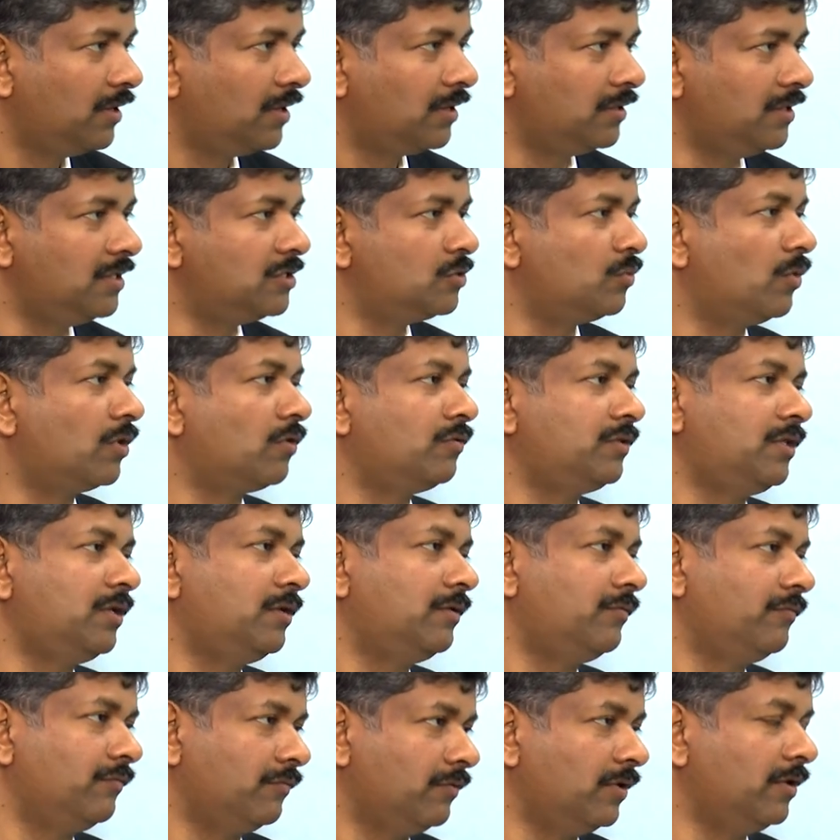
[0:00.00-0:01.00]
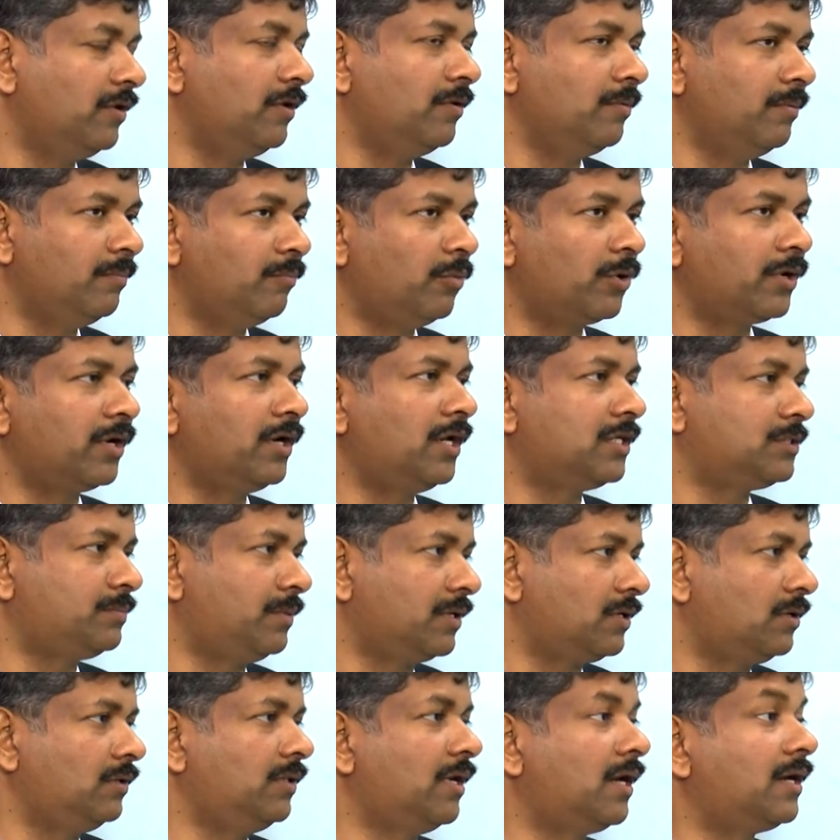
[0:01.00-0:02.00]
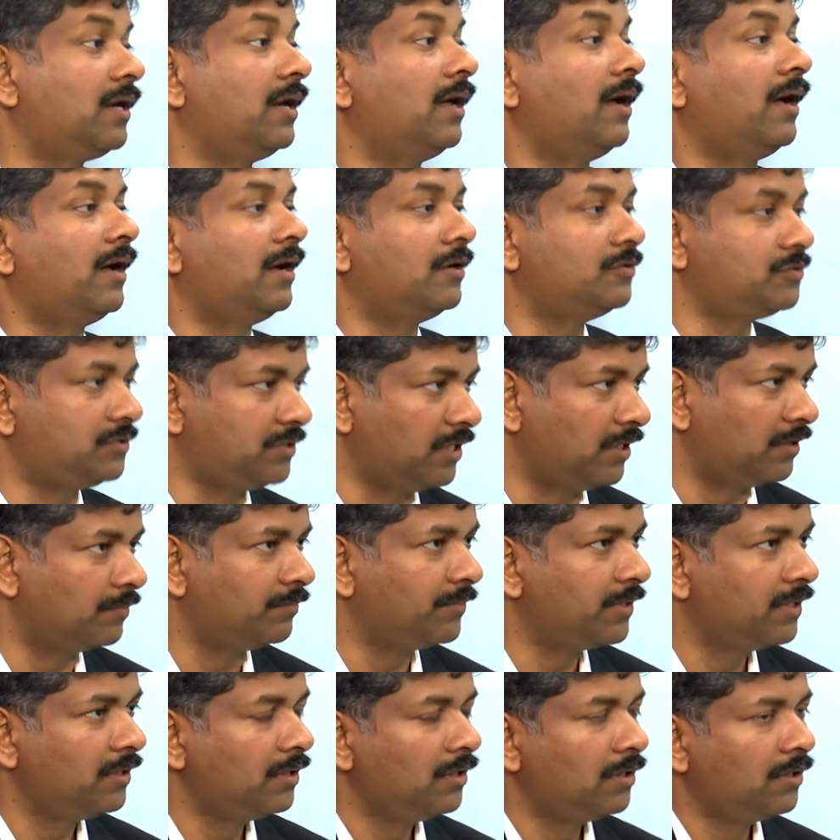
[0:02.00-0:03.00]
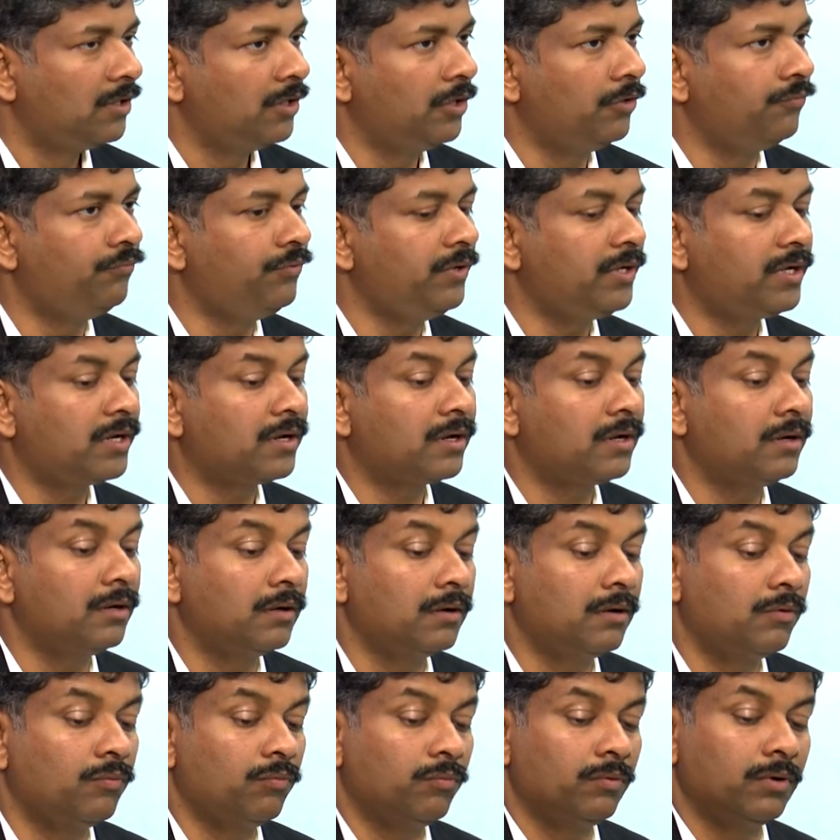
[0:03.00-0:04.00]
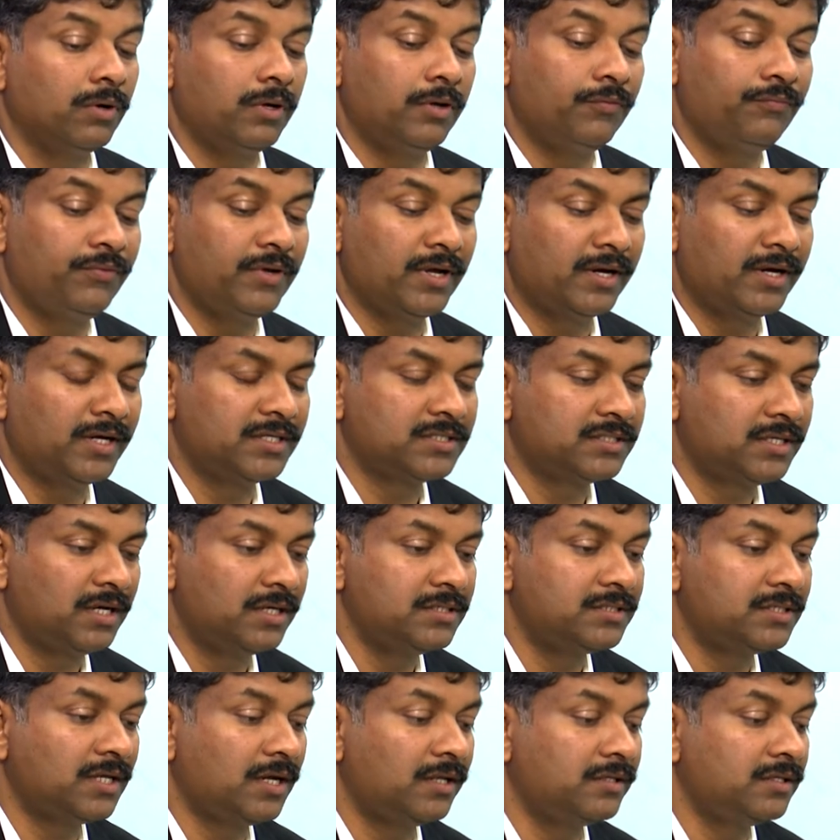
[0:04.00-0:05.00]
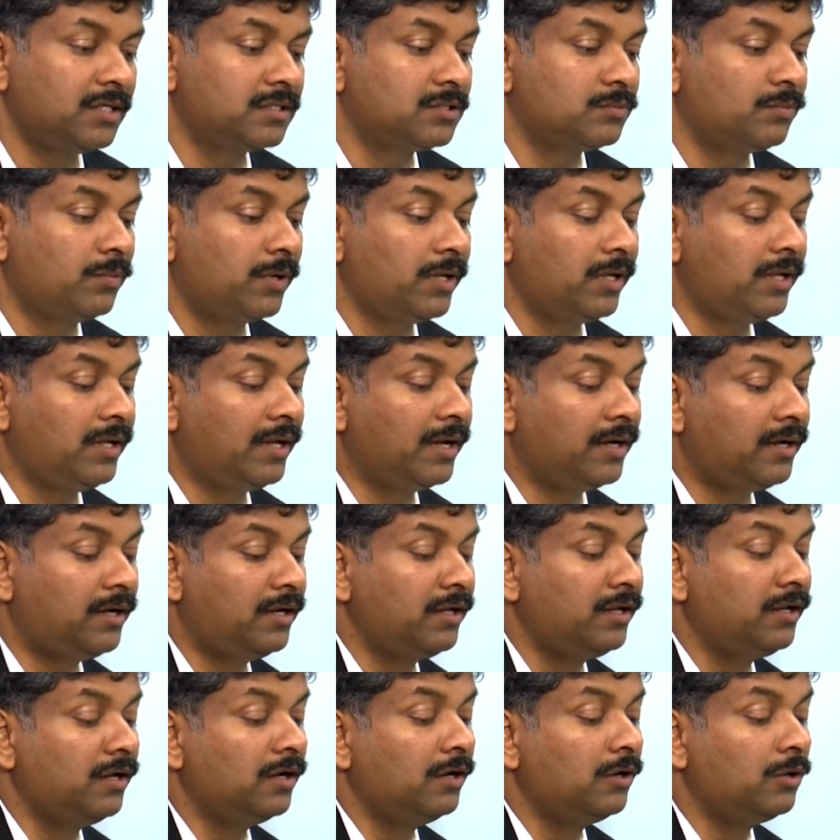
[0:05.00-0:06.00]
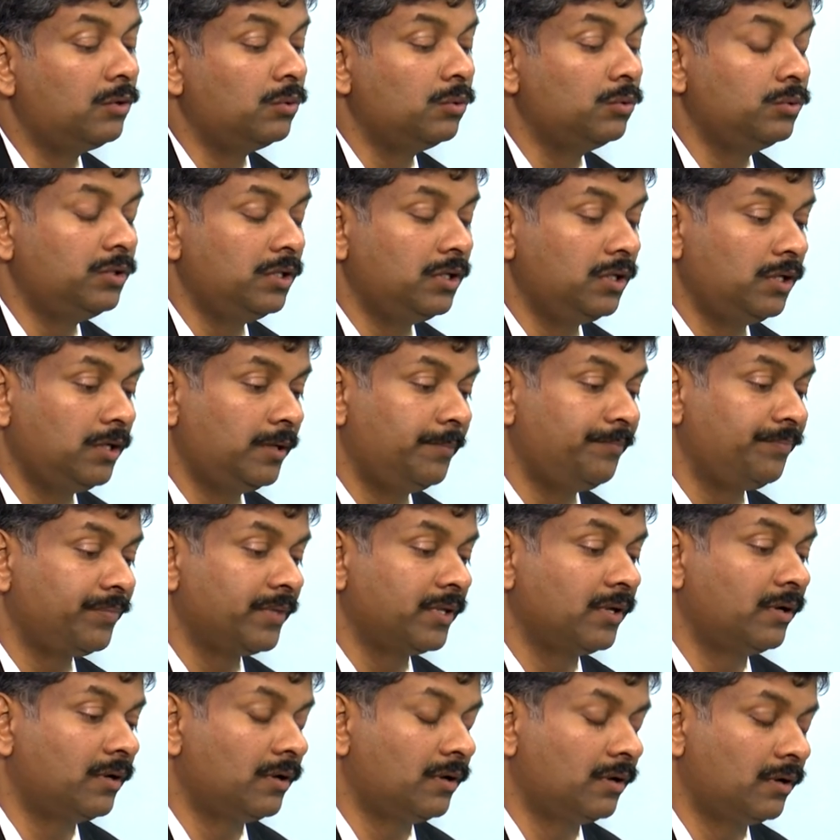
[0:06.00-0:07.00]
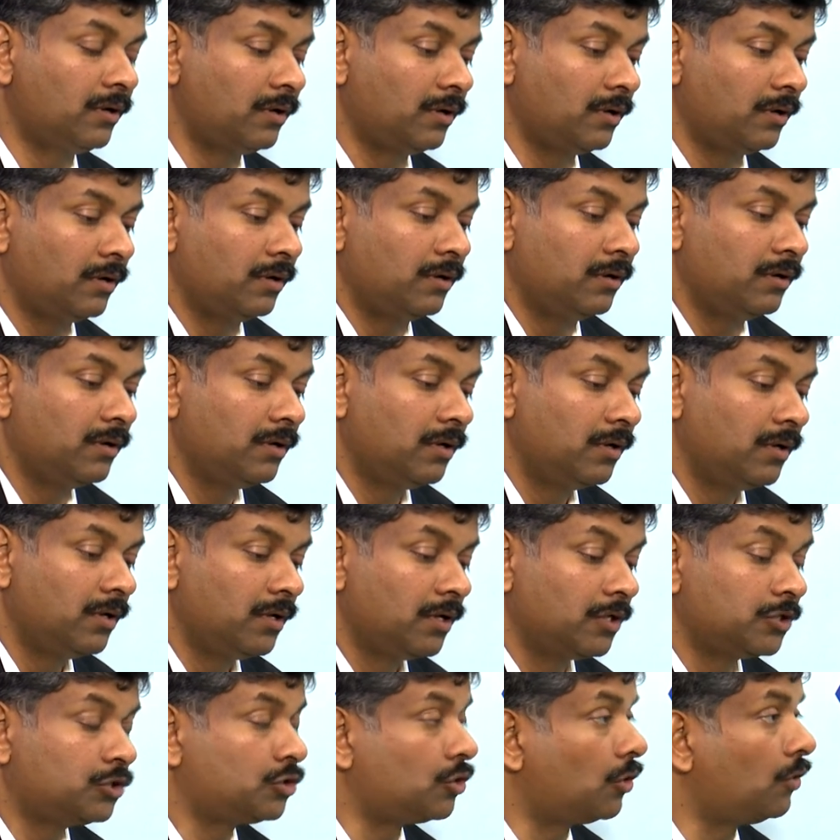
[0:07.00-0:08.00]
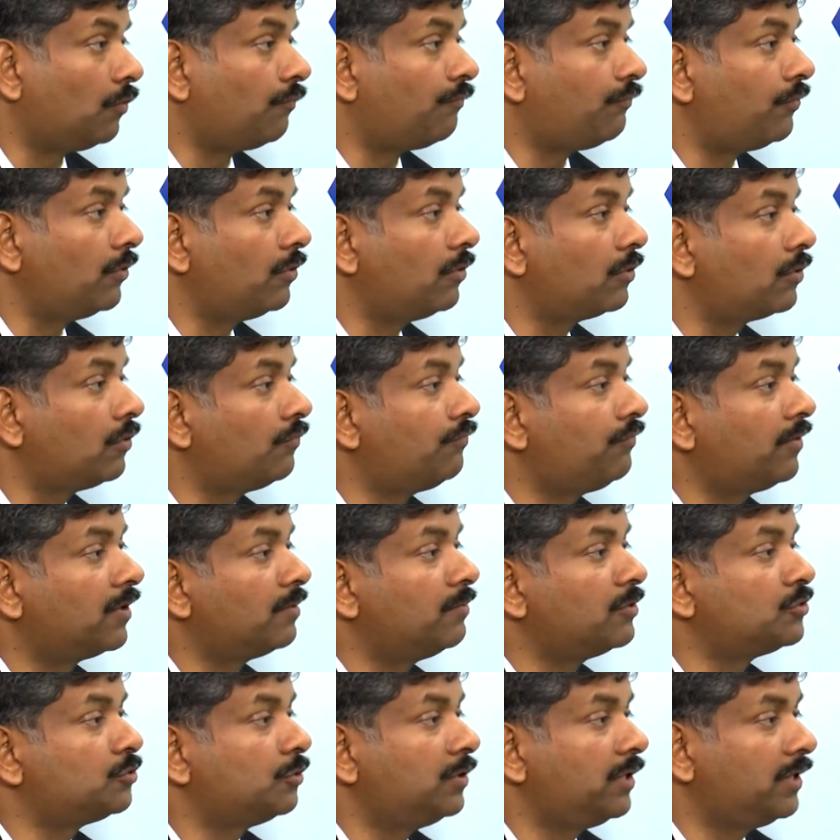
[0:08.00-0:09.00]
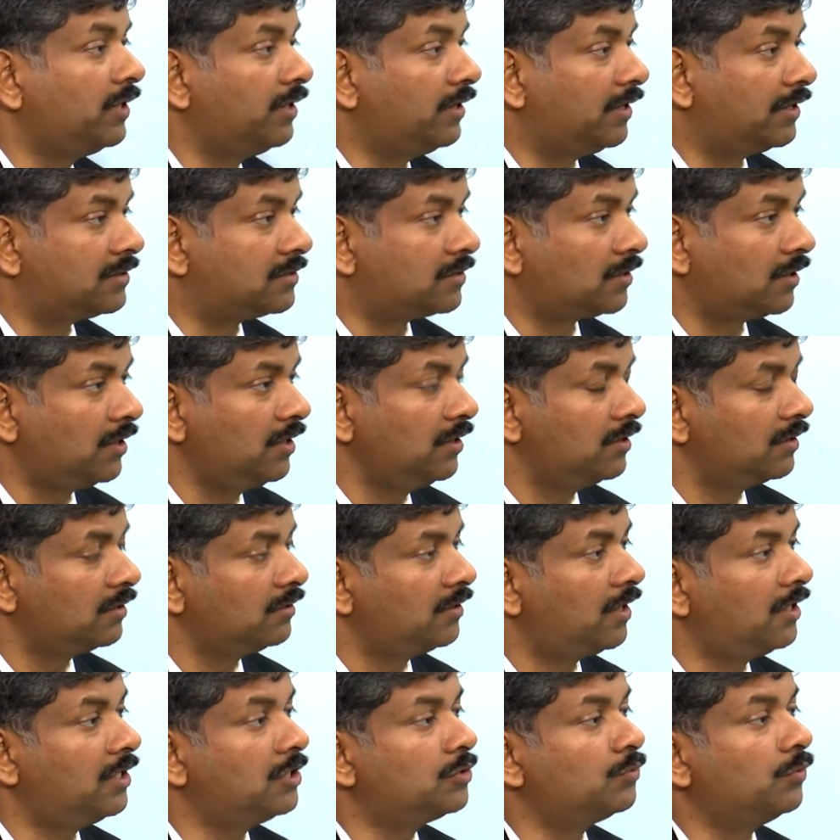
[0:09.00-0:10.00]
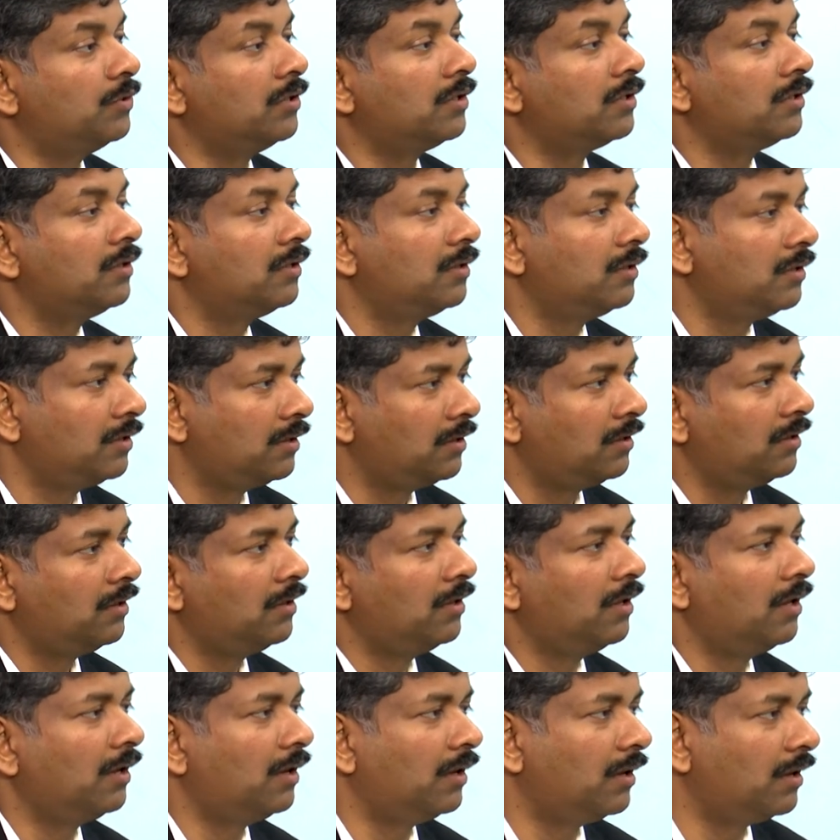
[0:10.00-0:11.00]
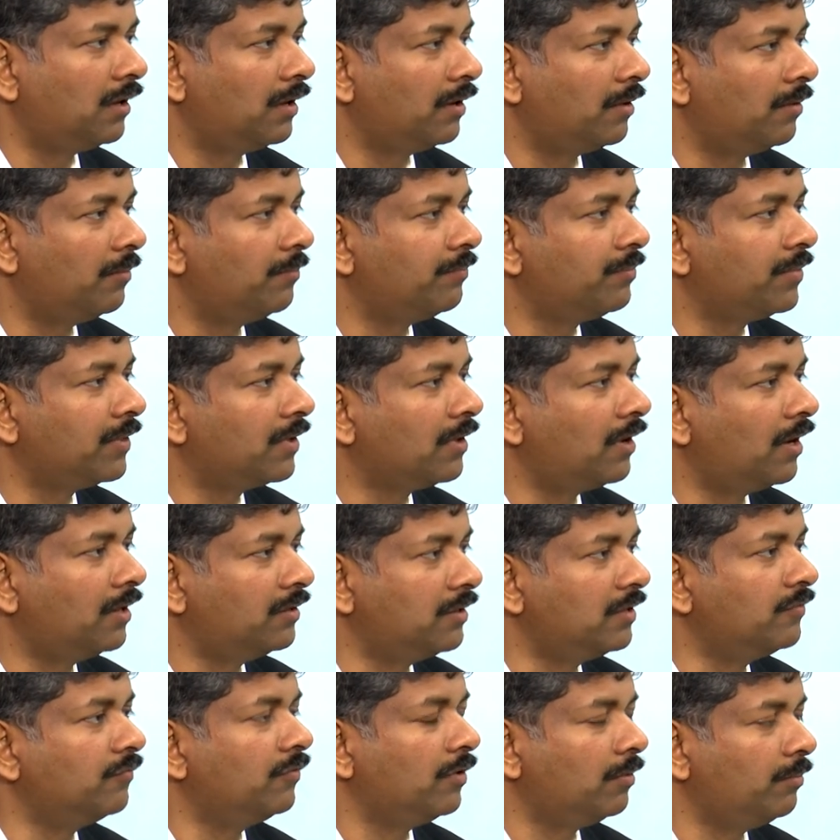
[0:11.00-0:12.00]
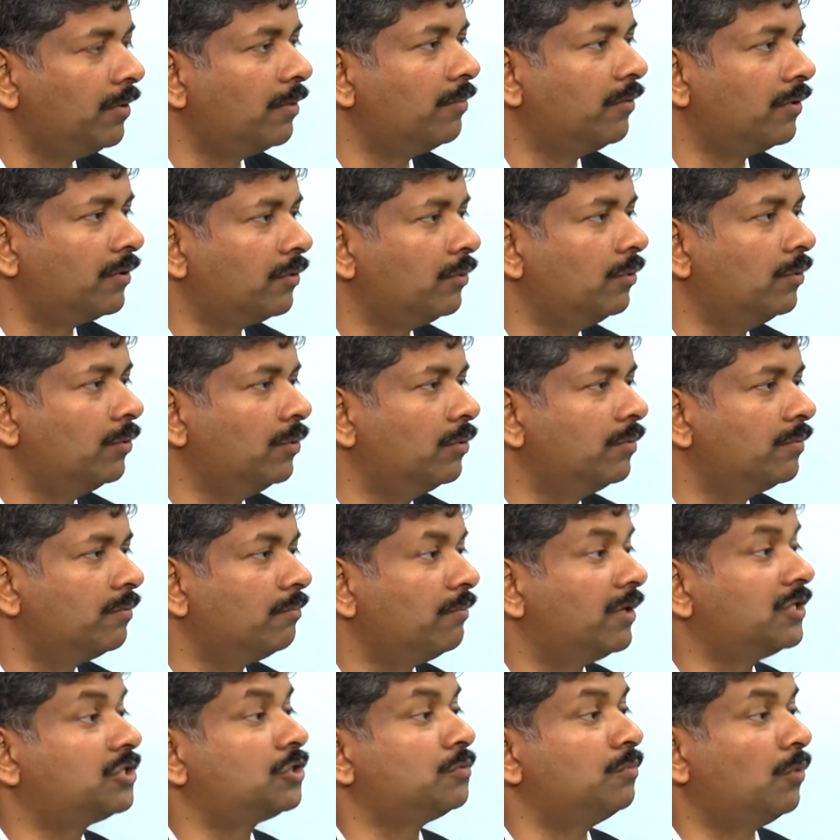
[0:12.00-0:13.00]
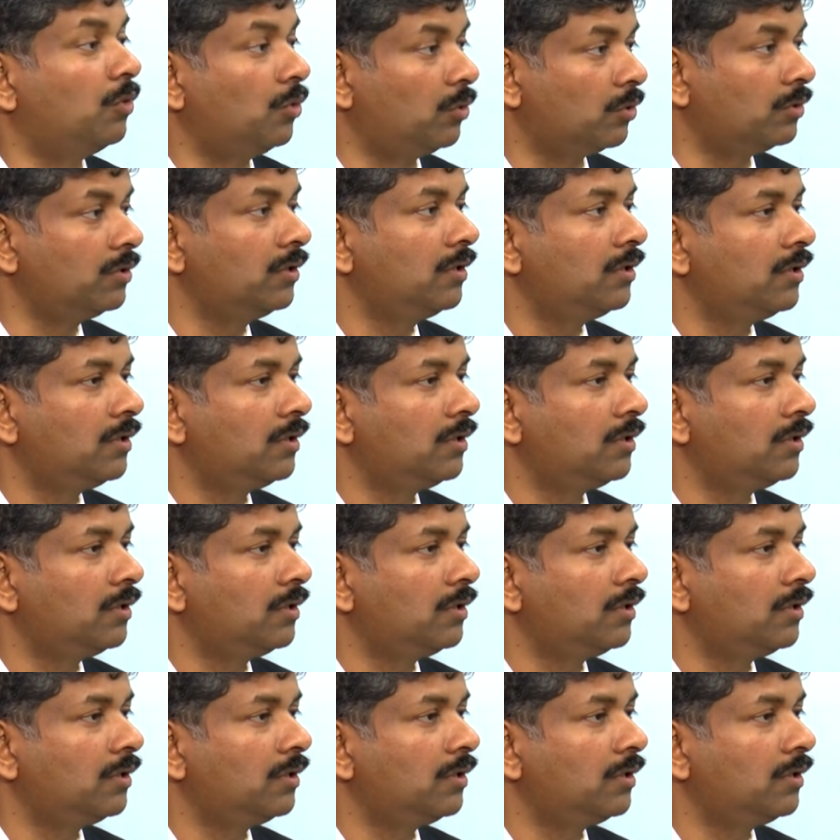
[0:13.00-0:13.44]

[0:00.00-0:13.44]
This is one of the very important aspects that I have seen. If we understand challenges by getting into the shop floor of pharmaceutical industry, that is where I think we'll be able to do much more.